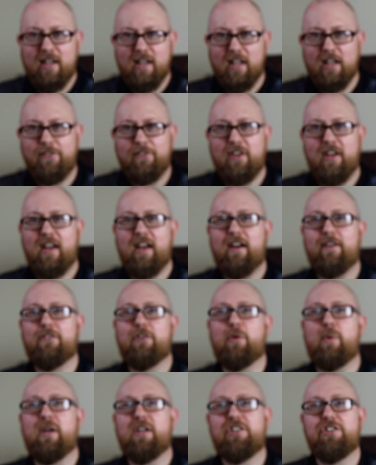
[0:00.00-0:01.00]
If you have
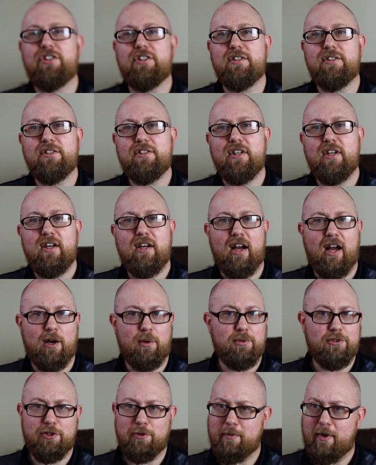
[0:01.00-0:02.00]
questions, I
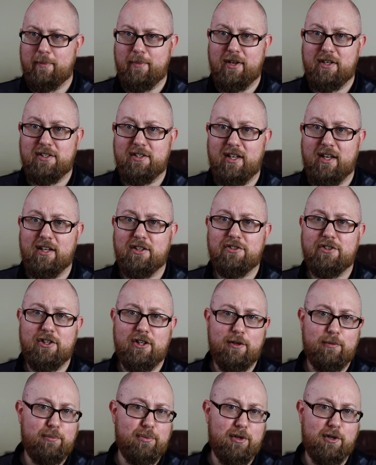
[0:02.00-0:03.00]
will do my best to answer
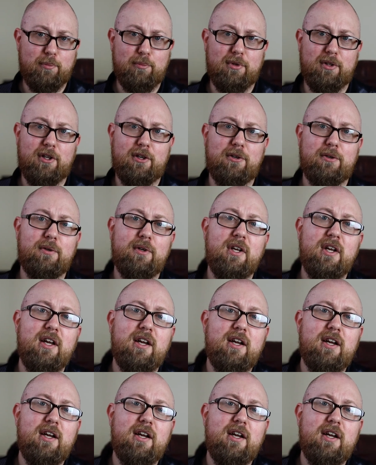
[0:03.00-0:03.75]
them. Put them below.